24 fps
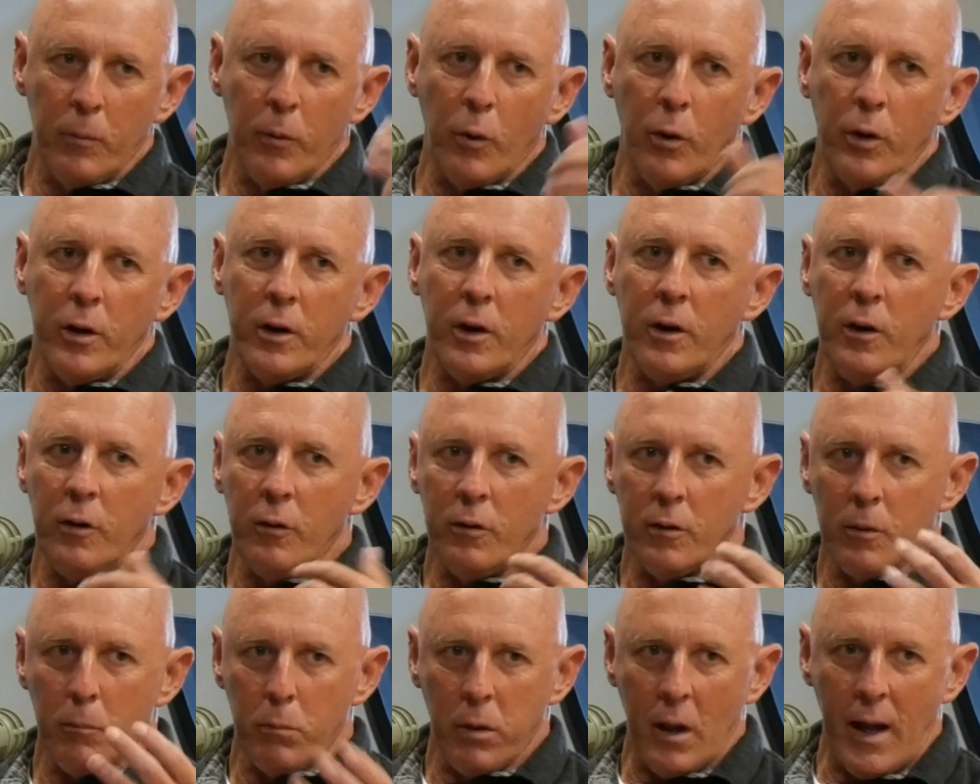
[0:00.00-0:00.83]
or you can use
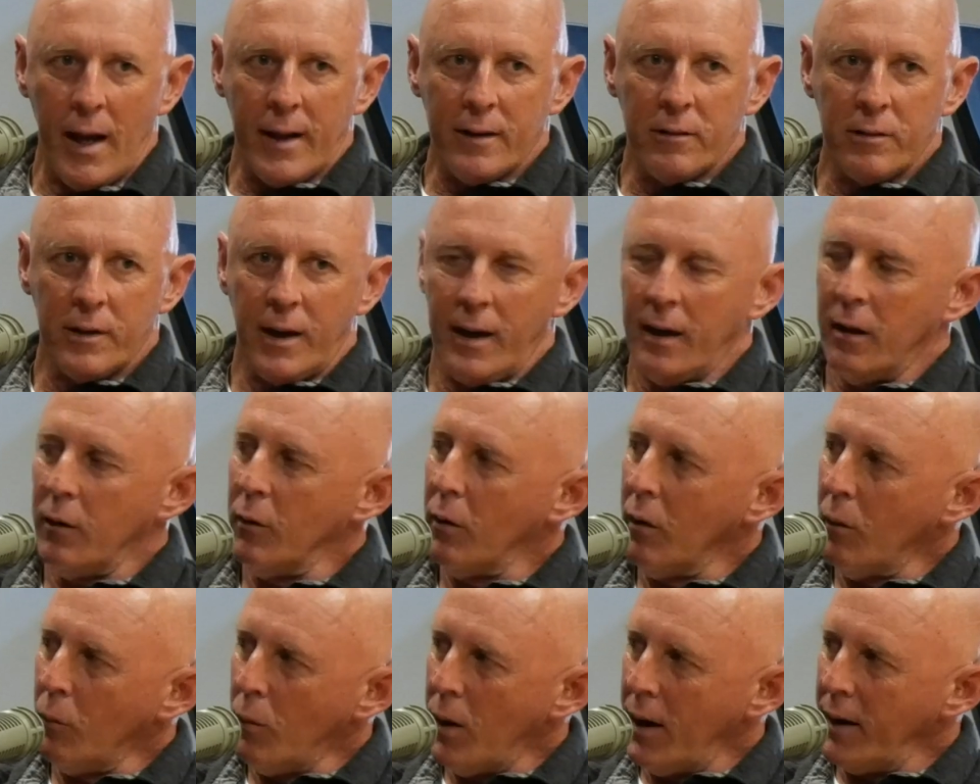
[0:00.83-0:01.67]
a black skin or
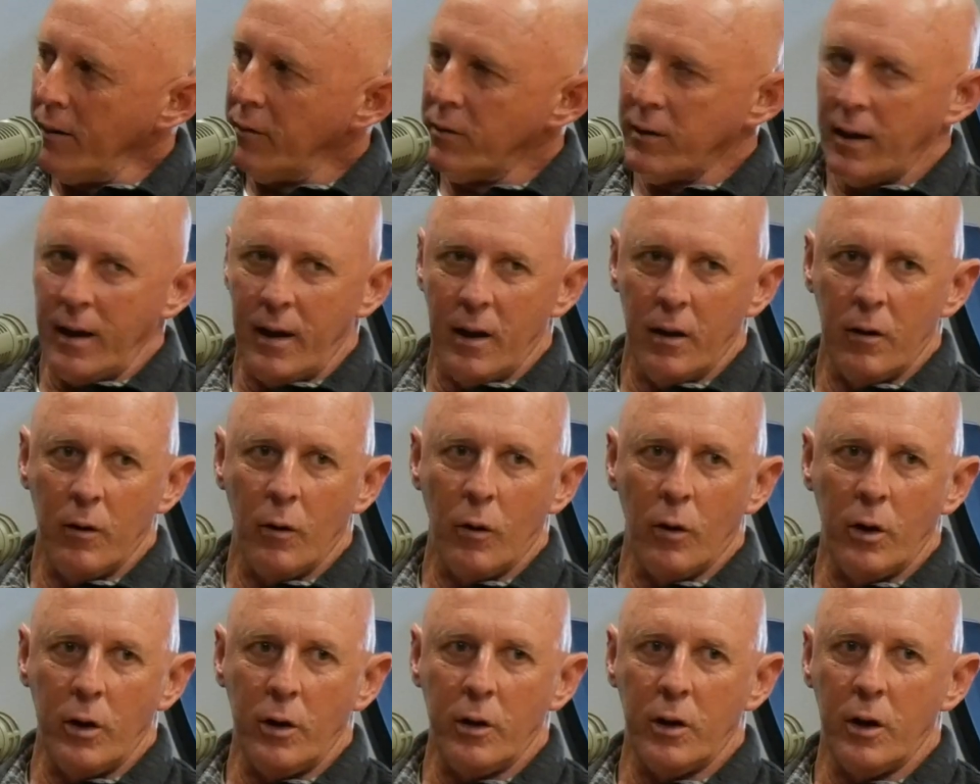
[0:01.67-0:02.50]
a white skin,
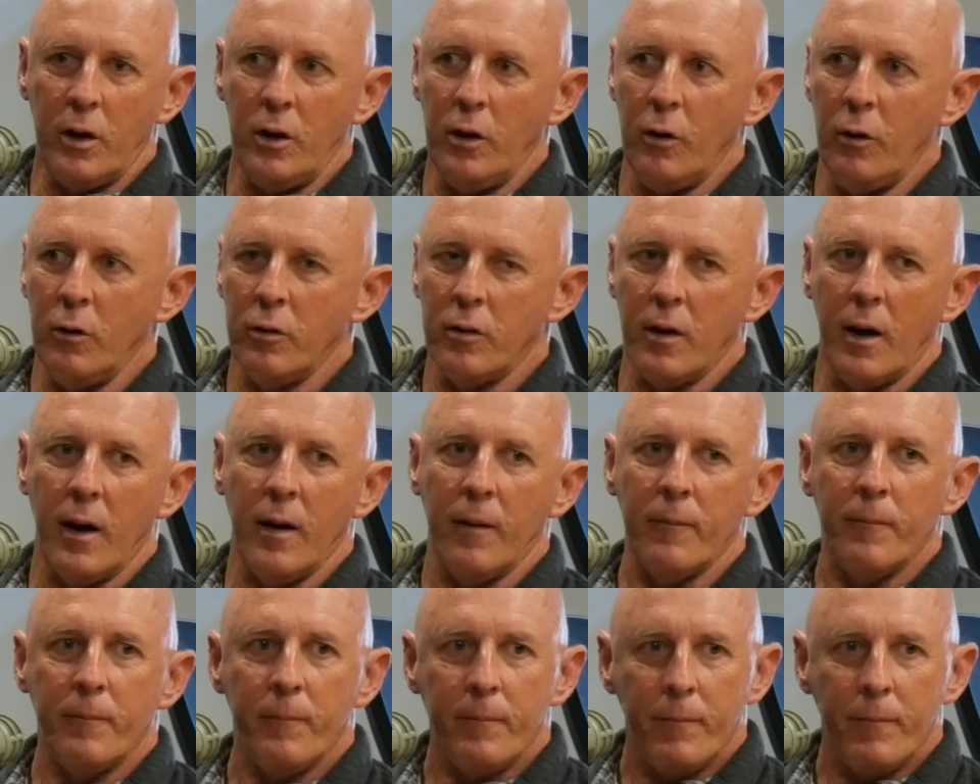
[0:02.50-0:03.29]
or you can use a